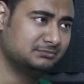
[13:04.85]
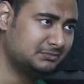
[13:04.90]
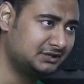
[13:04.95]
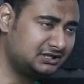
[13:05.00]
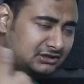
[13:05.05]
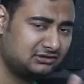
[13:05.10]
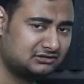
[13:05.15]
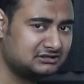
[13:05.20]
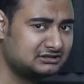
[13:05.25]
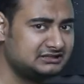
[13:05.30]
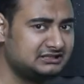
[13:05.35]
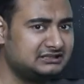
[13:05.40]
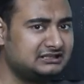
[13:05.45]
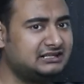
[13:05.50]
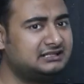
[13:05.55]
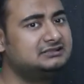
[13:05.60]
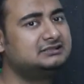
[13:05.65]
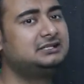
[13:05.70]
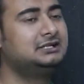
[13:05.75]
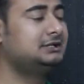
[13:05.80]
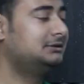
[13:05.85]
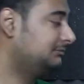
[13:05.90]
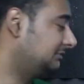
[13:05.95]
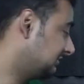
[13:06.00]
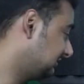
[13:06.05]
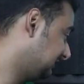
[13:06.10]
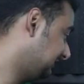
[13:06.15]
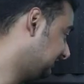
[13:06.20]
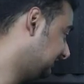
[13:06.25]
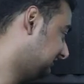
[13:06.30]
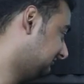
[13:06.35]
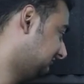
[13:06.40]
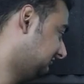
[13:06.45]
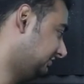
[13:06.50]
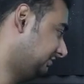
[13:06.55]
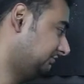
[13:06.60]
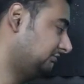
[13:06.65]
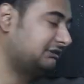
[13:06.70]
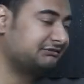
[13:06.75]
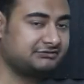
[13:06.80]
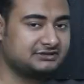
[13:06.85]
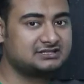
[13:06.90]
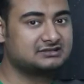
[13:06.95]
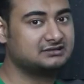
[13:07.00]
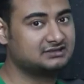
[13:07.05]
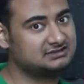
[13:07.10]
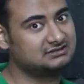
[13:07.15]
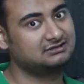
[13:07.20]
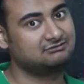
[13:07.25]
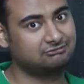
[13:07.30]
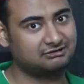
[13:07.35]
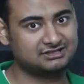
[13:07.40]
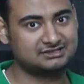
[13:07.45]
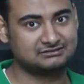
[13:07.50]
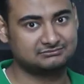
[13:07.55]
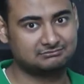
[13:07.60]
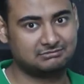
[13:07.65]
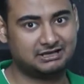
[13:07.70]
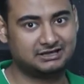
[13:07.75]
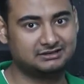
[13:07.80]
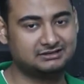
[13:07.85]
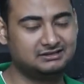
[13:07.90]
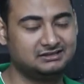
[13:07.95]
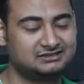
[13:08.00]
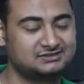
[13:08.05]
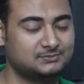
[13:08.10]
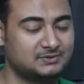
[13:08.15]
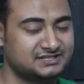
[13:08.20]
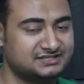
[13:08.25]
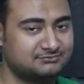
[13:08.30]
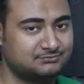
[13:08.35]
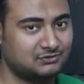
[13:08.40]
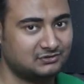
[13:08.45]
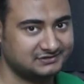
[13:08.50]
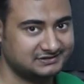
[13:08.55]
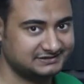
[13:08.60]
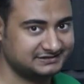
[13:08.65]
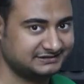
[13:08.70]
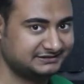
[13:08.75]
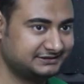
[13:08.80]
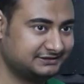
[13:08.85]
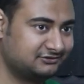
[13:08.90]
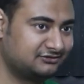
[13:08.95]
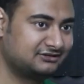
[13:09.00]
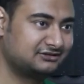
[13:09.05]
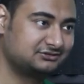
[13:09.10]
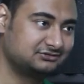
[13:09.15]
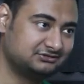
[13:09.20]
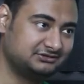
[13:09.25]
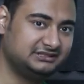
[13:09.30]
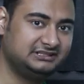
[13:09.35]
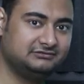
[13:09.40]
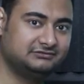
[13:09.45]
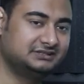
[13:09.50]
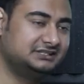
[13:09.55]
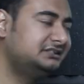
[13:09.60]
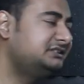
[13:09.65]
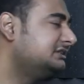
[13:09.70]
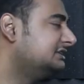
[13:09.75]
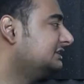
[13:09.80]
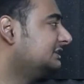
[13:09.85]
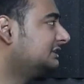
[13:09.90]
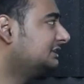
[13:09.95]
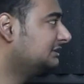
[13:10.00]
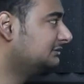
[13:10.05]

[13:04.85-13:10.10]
a bit longer than that, because it UFS does require some expensive processing in order to deal with it.